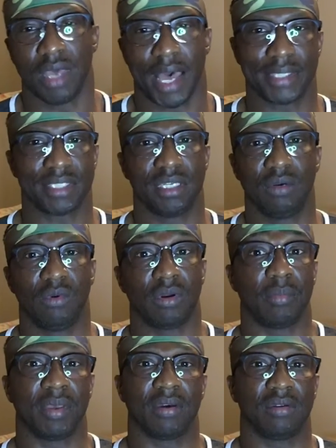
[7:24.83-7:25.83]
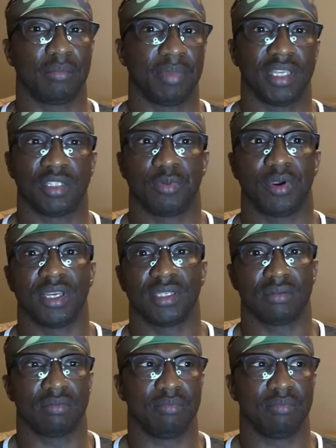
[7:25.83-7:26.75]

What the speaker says: I still want to be able to bench press